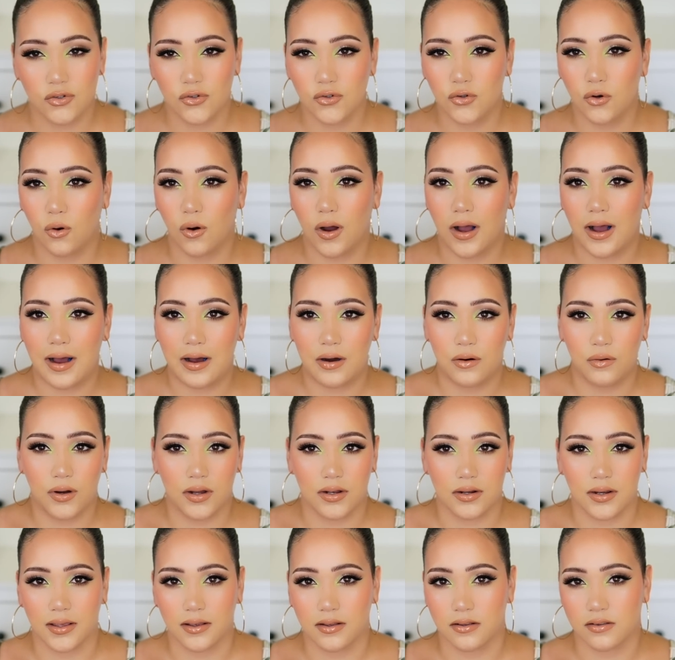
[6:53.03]
to go out
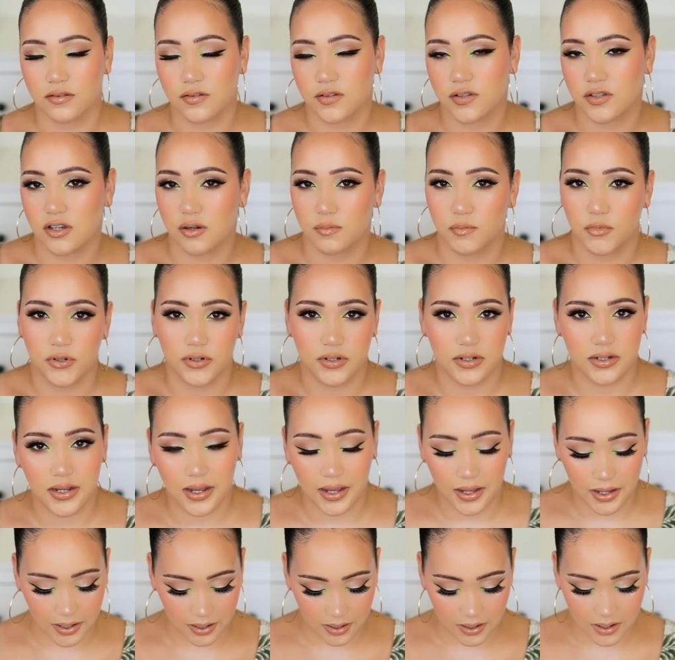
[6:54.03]
on like a summer
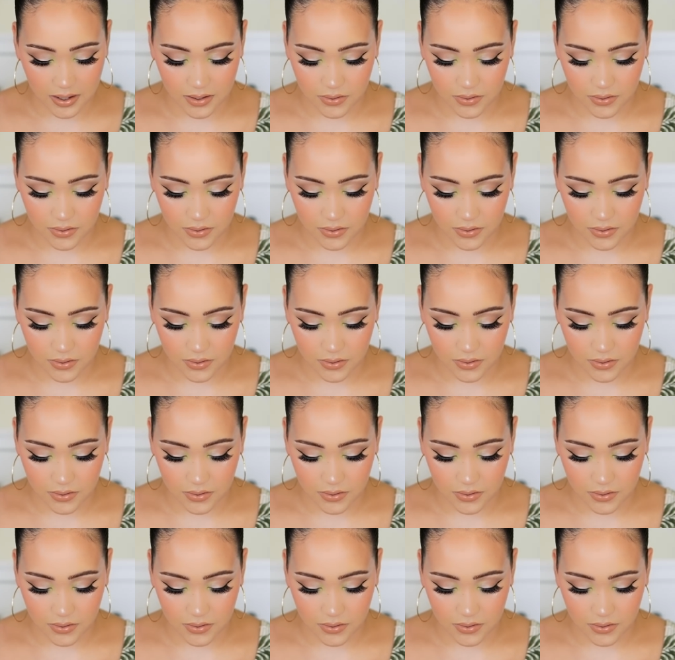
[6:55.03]
day.